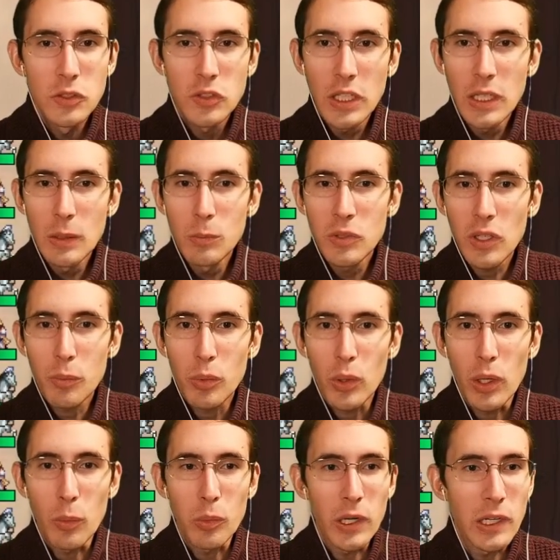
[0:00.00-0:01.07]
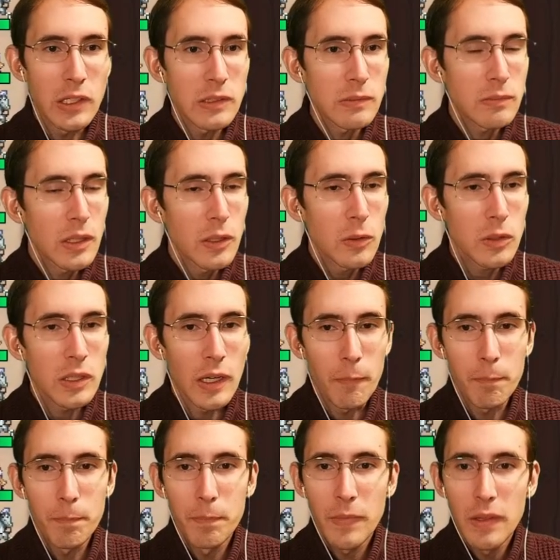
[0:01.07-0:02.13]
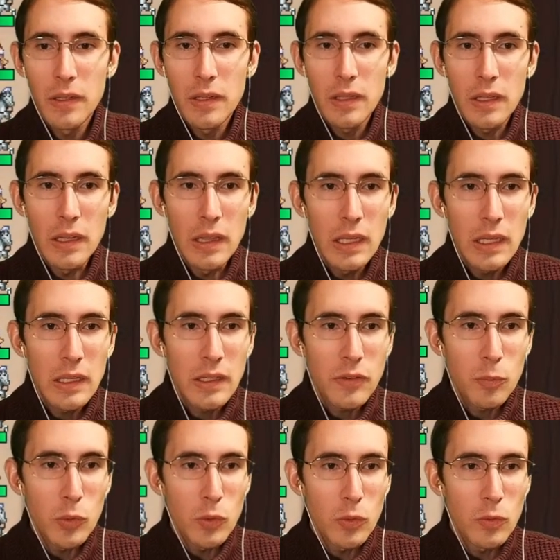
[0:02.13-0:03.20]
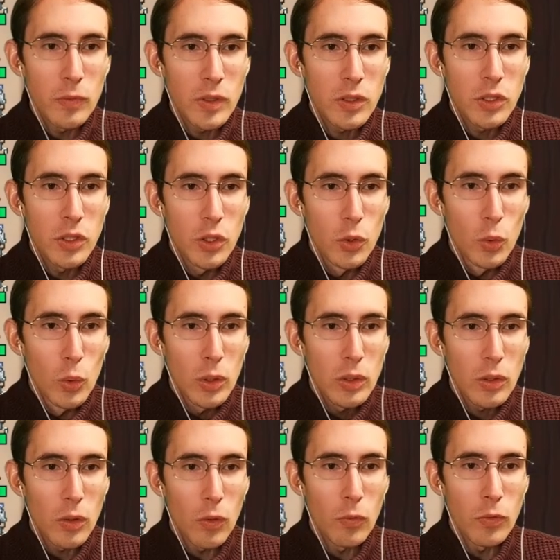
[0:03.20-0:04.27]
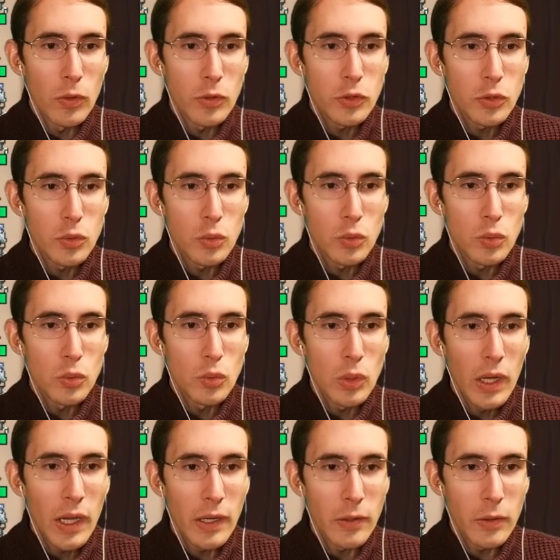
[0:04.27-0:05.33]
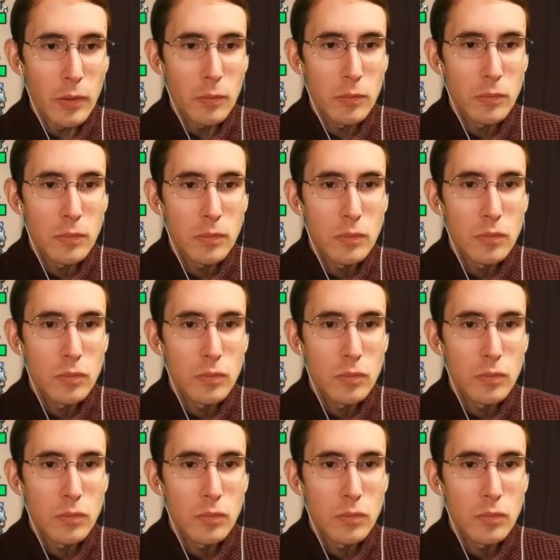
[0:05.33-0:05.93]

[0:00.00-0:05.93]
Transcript: Seems appropriate. Okay. Then let's move you over to, I don't know.